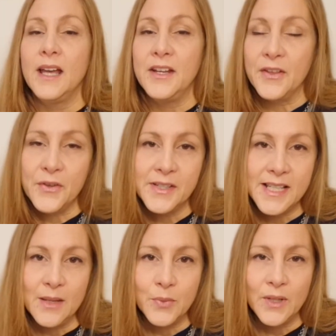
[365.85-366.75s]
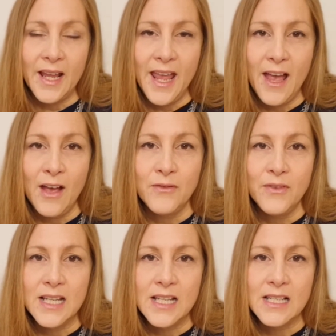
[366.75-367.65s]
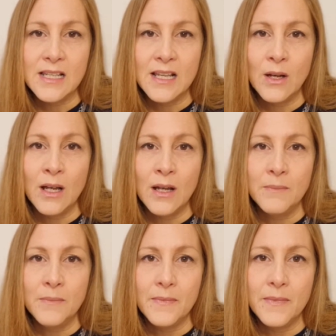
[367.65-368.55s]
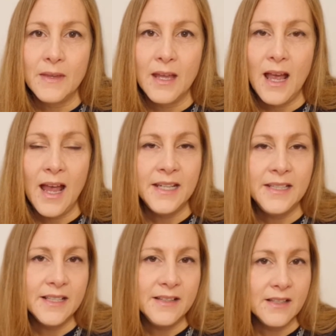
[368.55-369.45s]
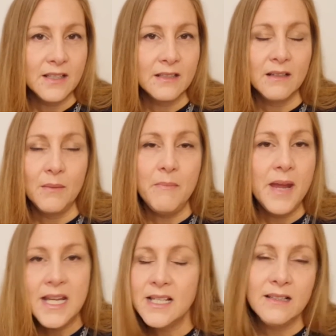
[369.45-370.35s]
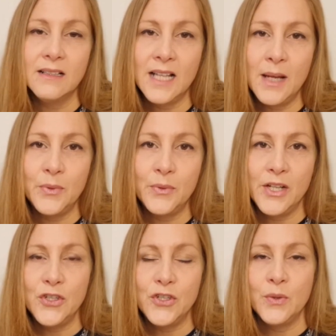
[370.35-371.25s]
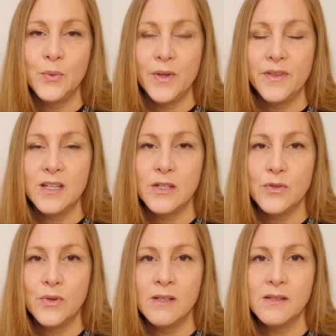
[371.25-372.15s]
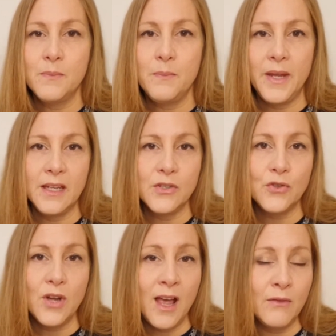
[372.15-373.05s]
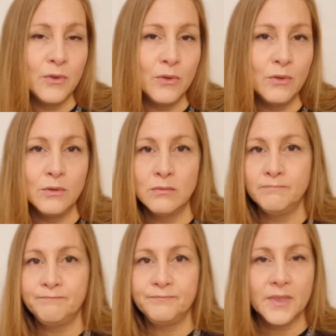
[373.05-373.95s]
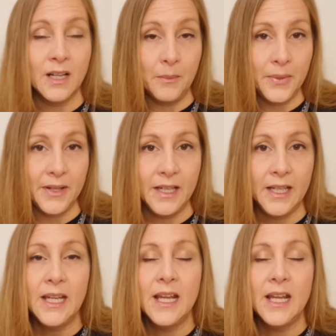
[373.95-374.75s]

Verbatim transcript: Another example I have is I did this amazing collaboration with Israel's biggest travel company.